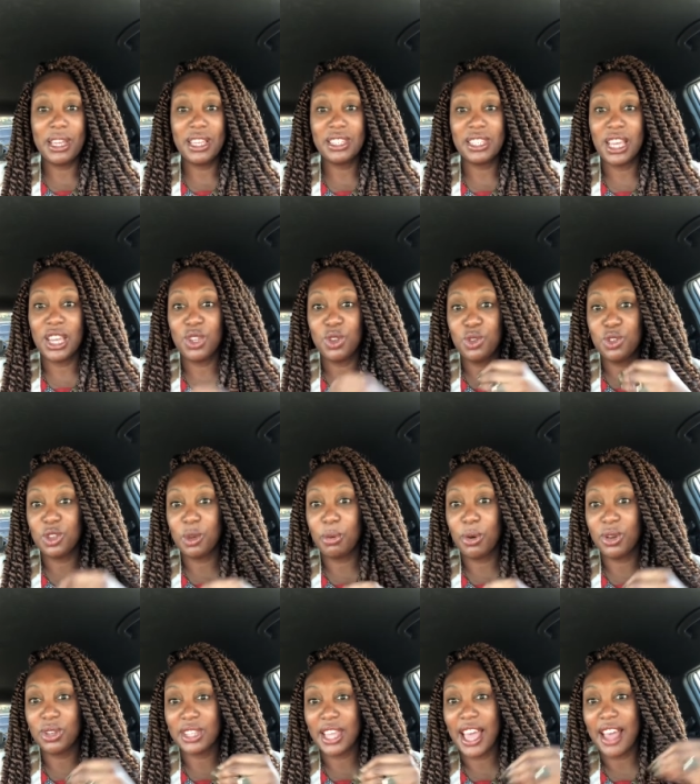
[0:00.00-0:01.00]
say you're
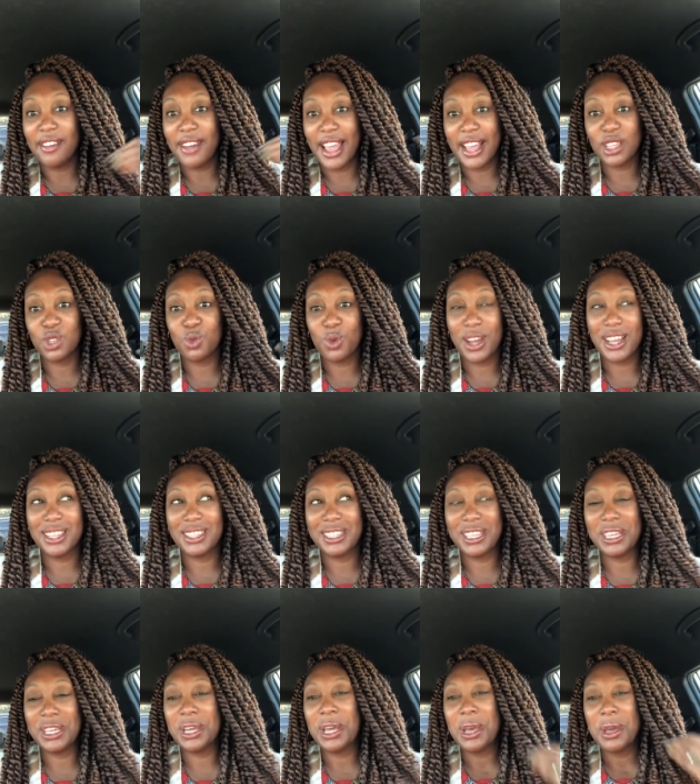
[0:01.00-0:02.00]
supposed to have X, Y, and
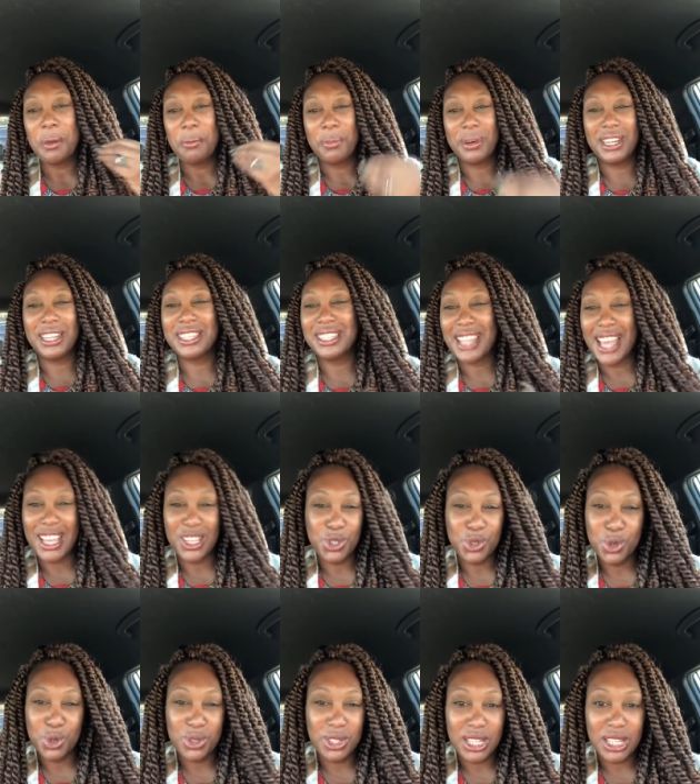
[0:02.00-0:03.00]
Z, but is that
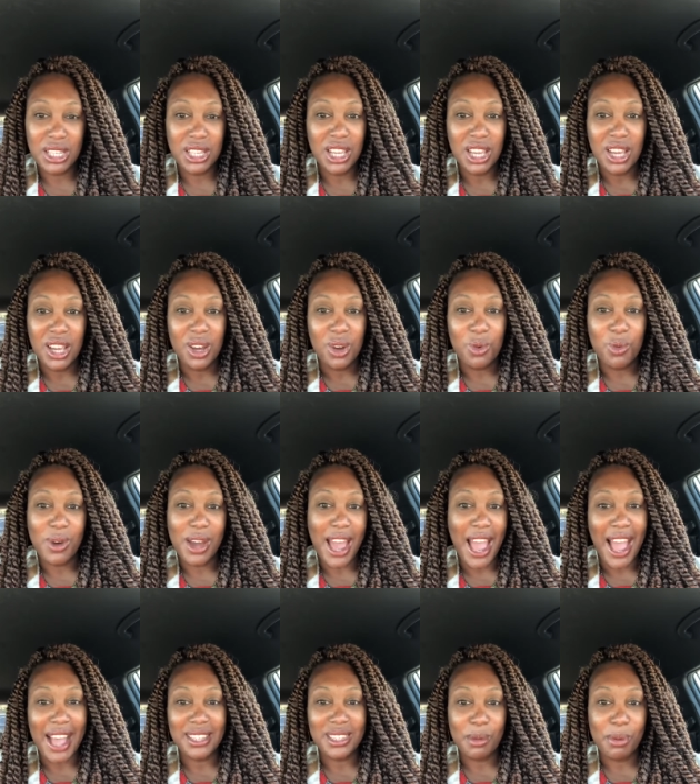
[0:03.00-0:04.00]
truly what
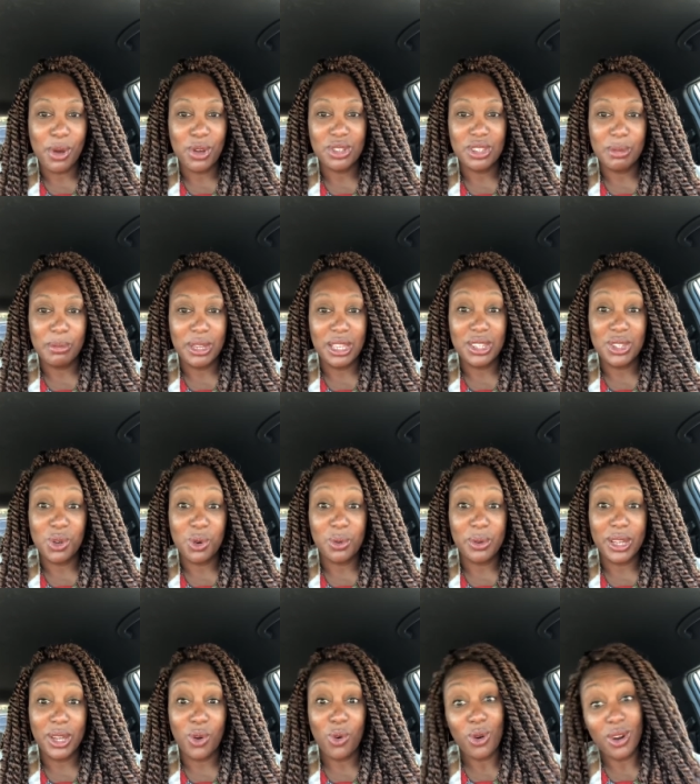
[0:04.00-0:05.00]
I'm supposed to be
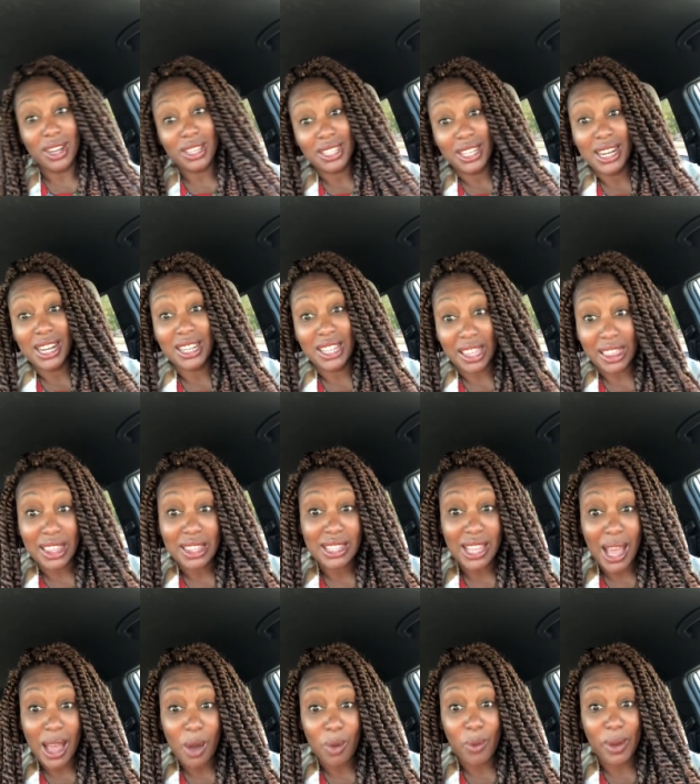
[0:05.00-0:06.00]
doing? Or is it another
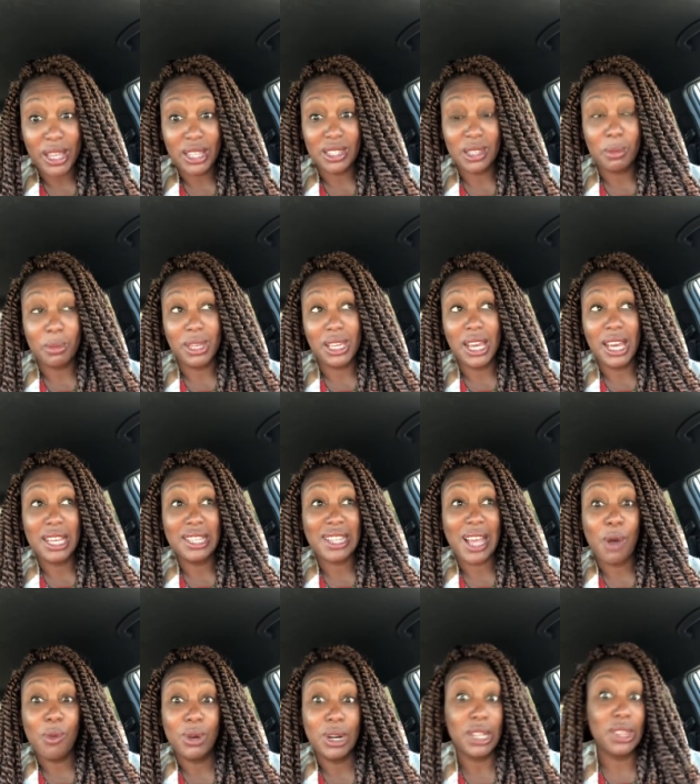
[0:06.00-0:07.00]
time waster because
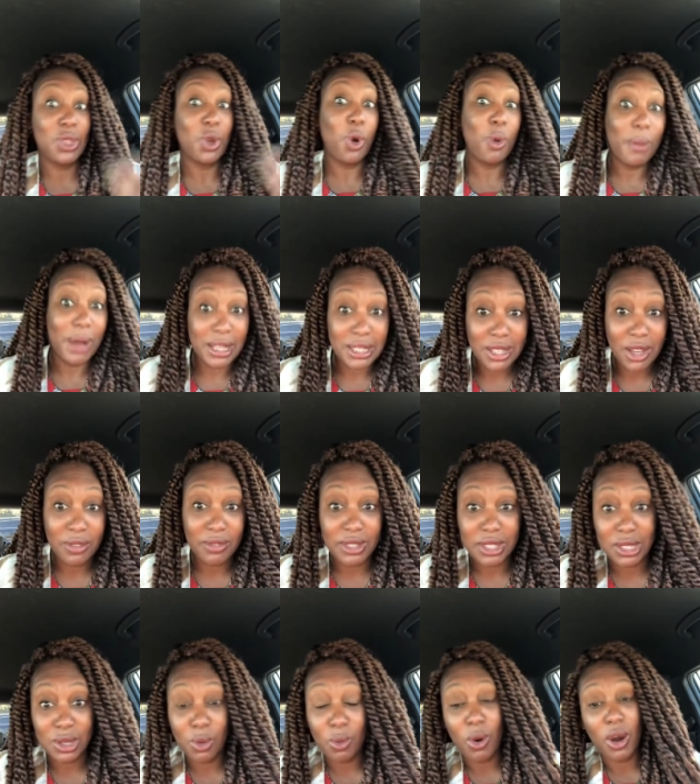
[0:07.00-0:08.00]
I want to throw myself
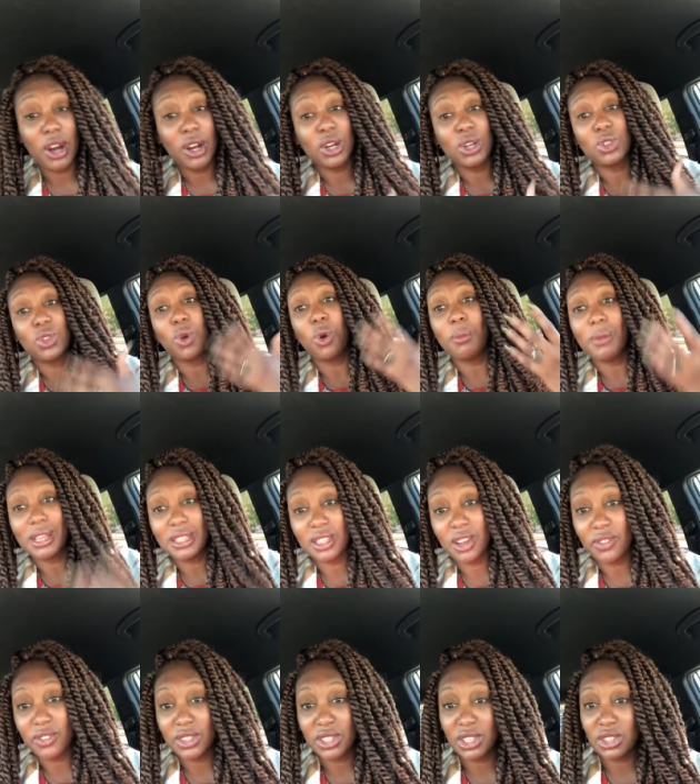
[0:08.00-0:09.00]
into work or throw
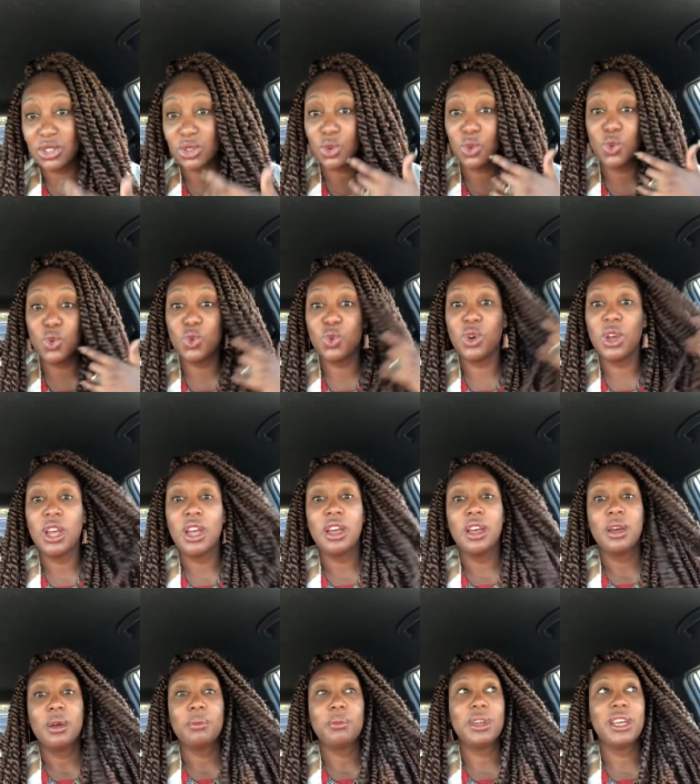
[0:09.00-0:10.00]
myself into school
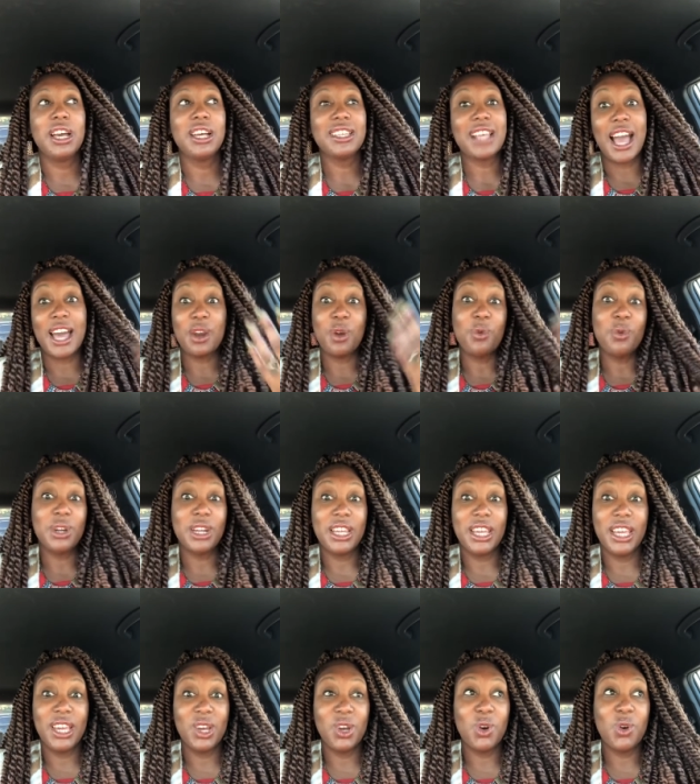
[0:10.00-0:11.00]
because I don't want to
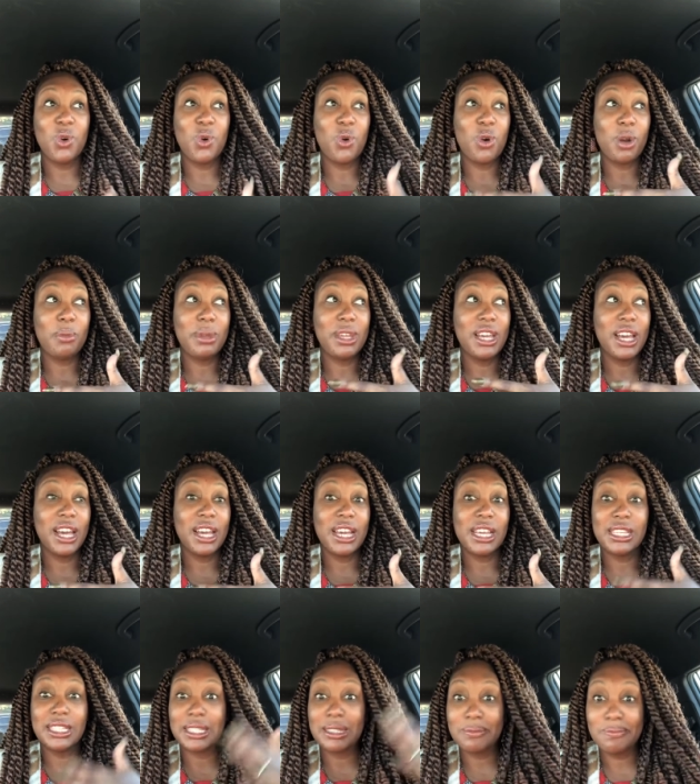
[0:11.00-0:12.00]
heal, or
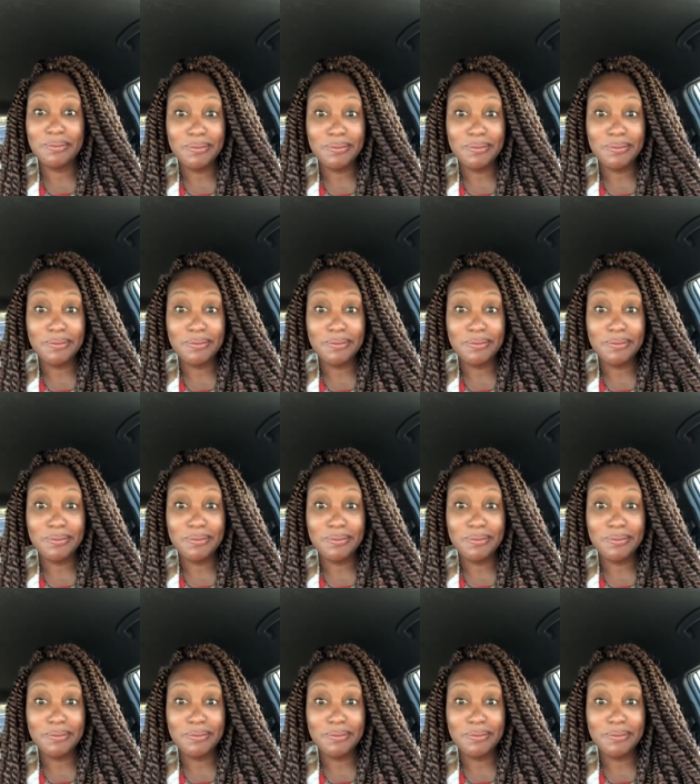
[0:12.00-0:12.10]
because